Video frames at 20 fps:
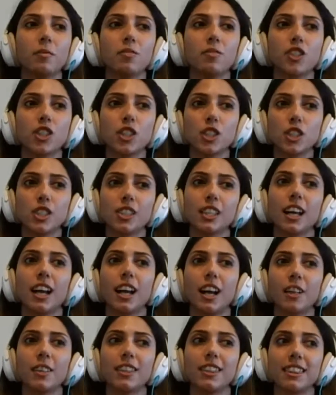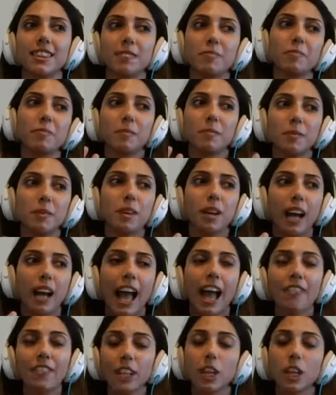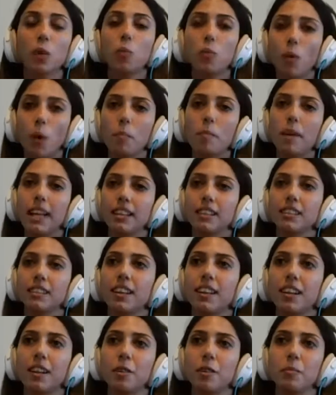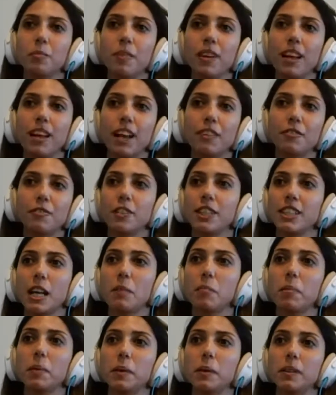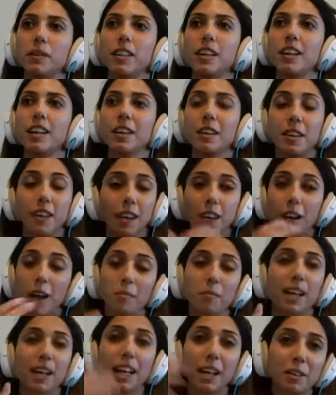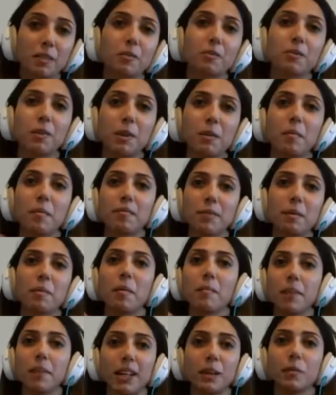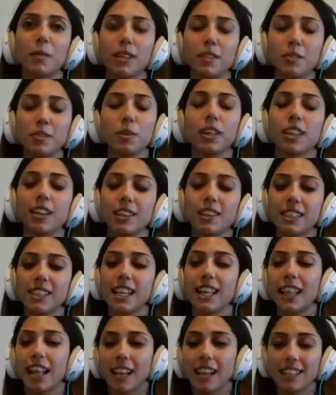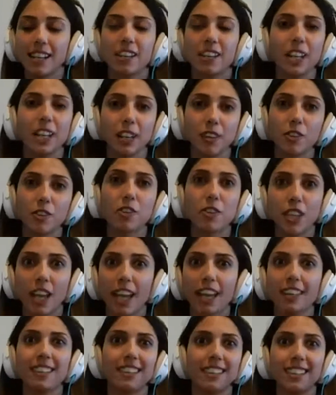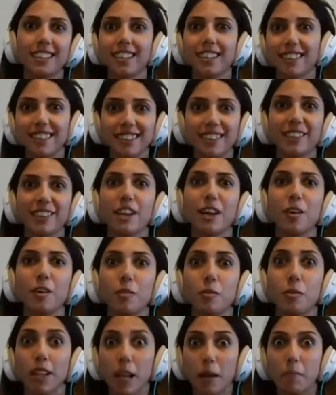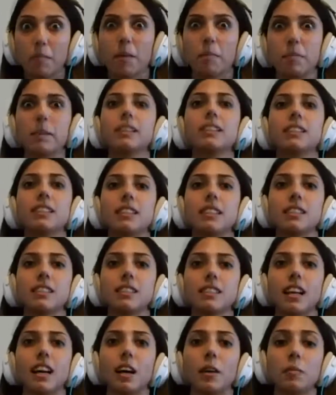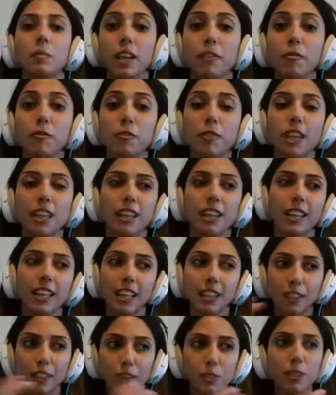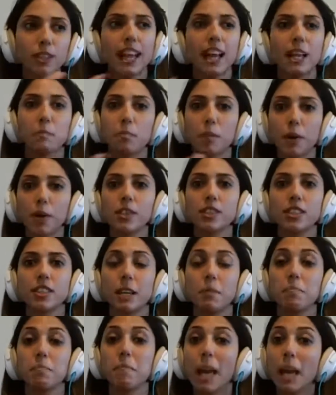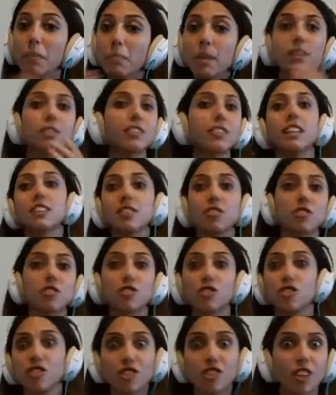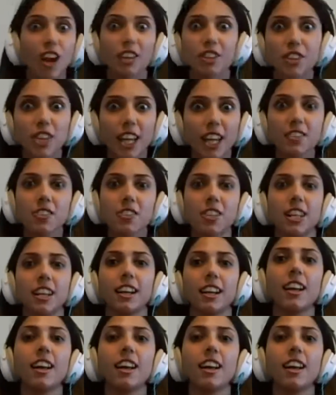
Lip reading: just having a woman, and for example, I'm again remembering what Sukhian said as her negotiating, you know, capabilities. If we include that person, maybe things start changing.